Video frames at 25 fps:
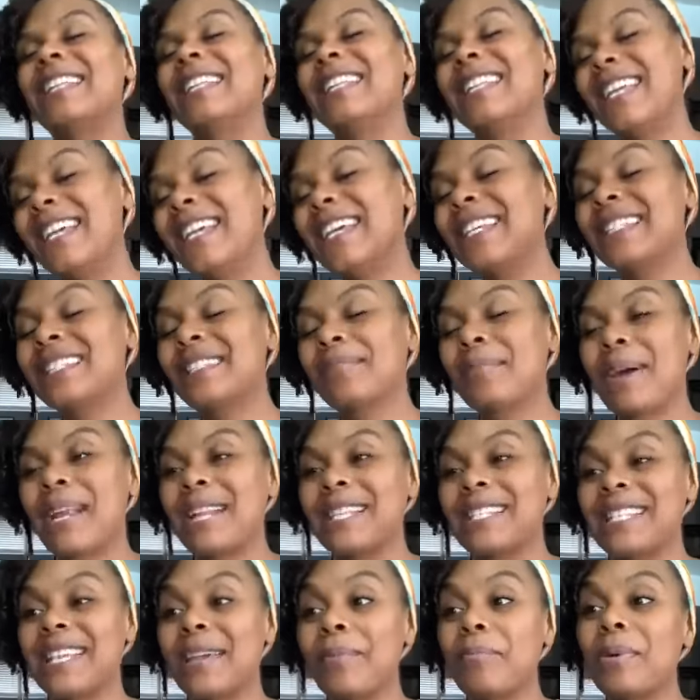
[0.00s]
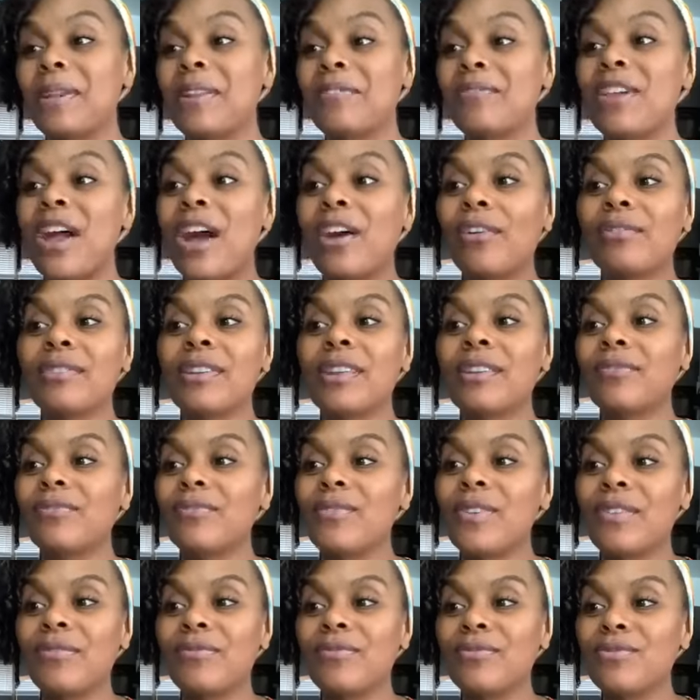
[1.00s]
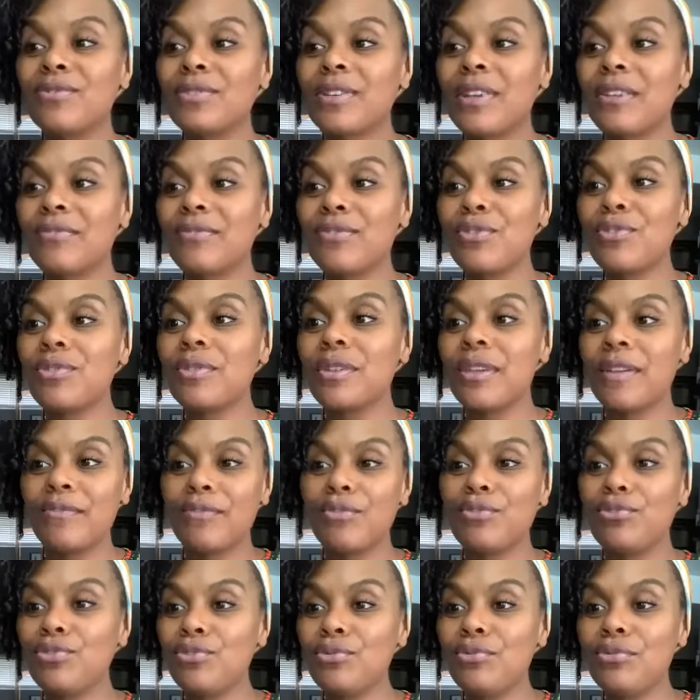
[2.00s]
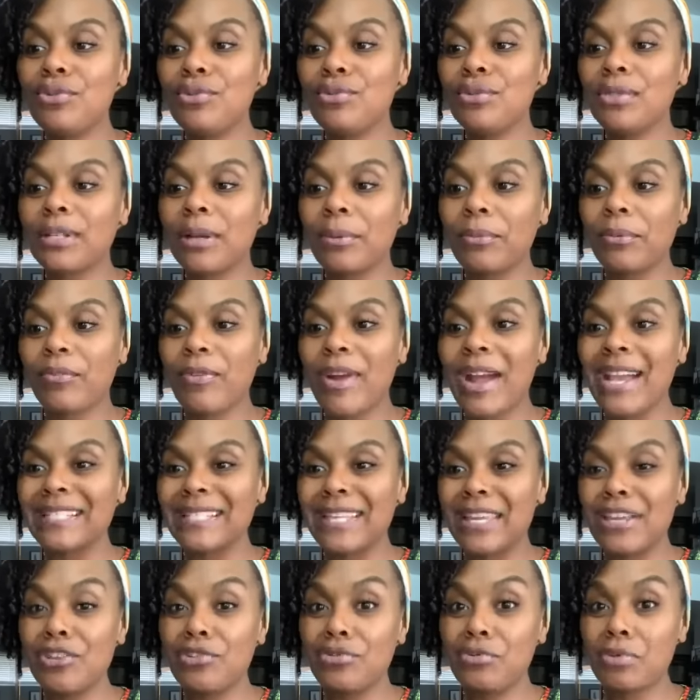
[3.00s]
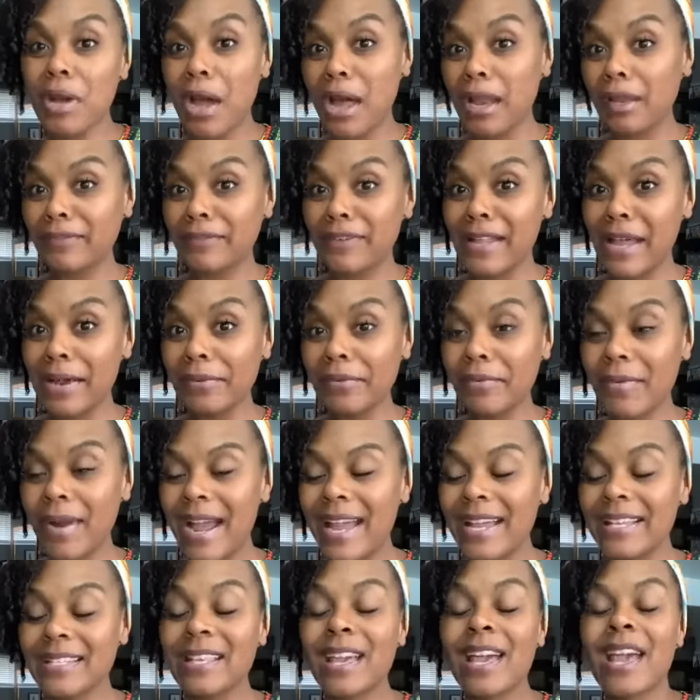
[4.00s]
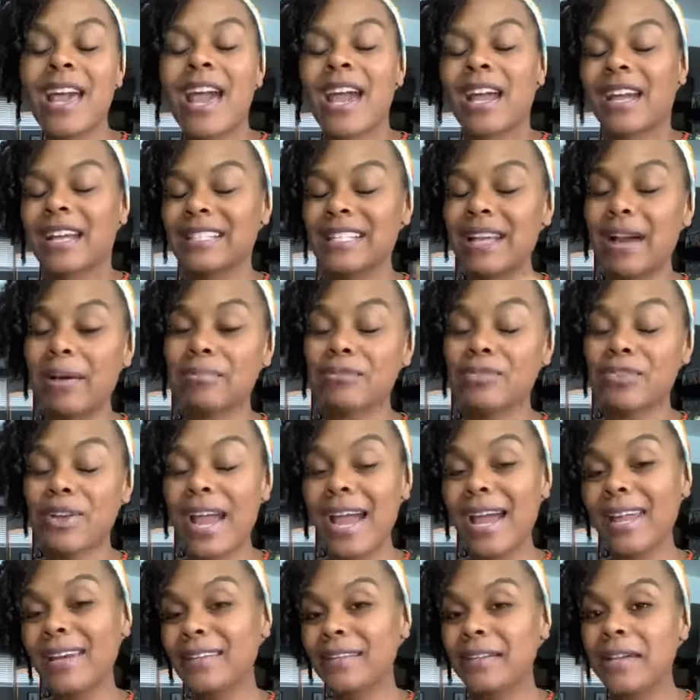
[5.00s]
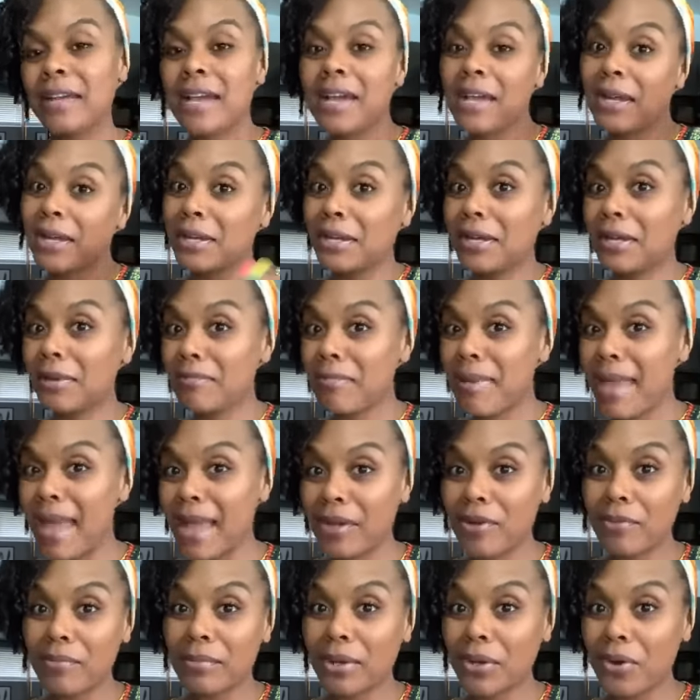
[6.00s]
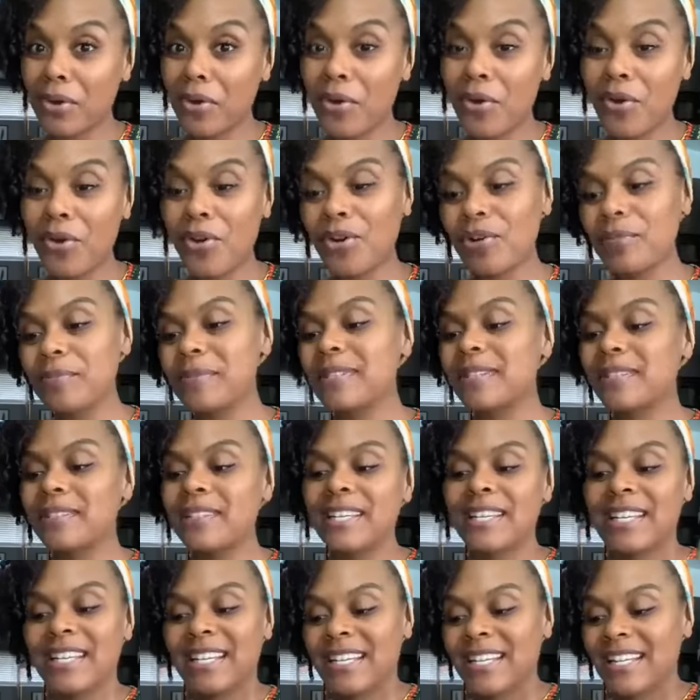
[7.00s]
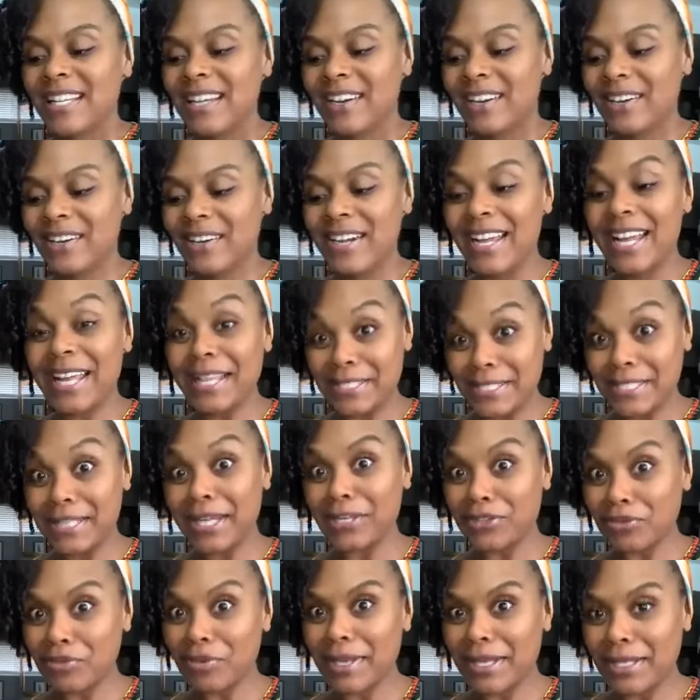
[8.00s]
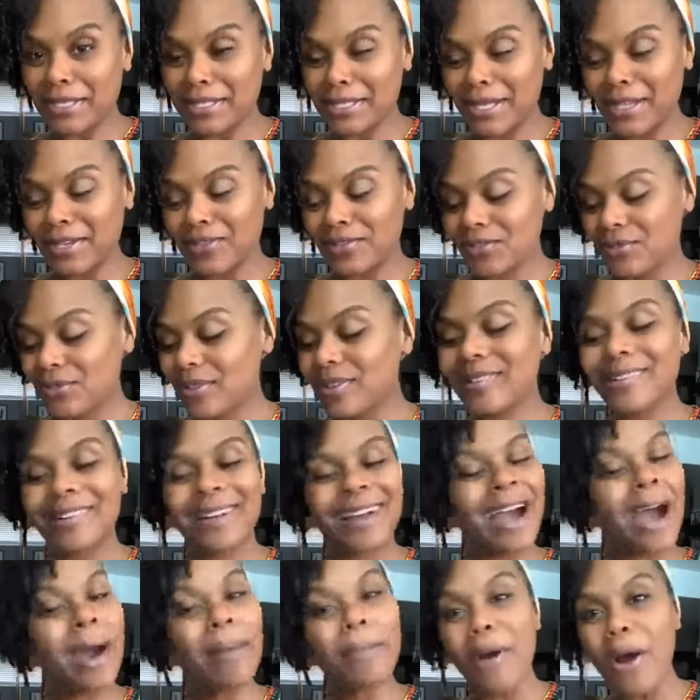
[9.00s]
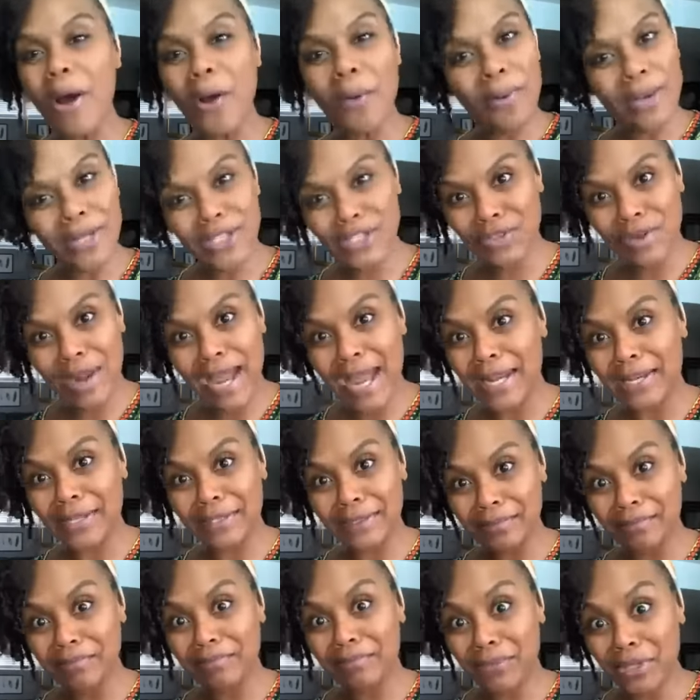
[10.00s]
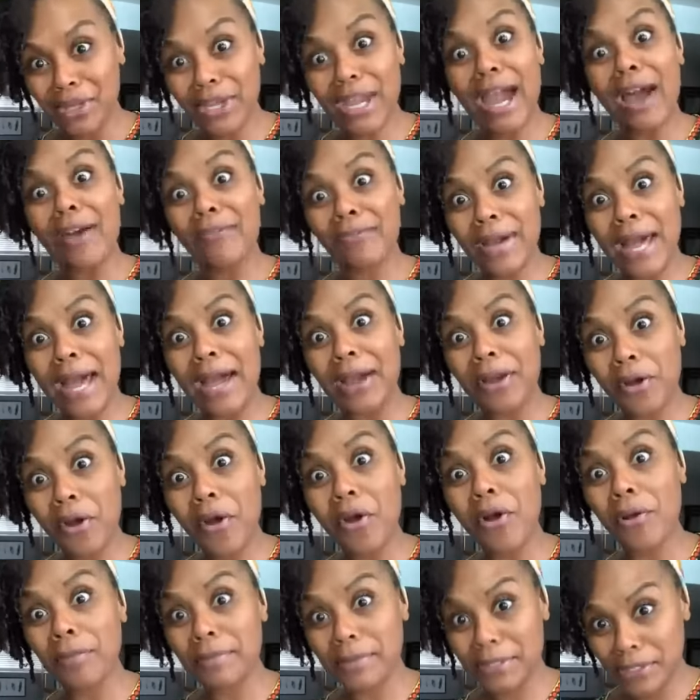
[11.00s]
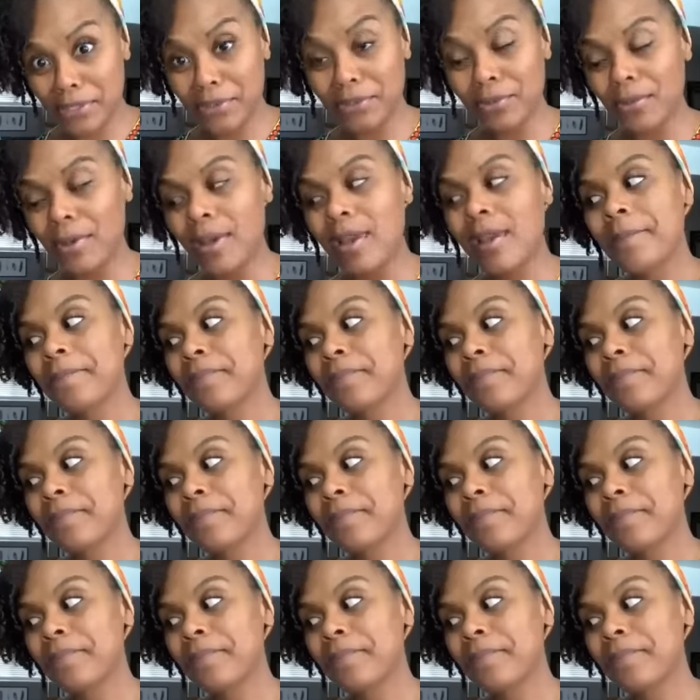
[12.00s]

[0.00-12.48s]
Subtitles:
Then somebody said, but if you do something with rice, can you do cauliflower rice? Because I'm trying to cut back on my carbs and etc. etc. I'm always trying to look out for our carbs too.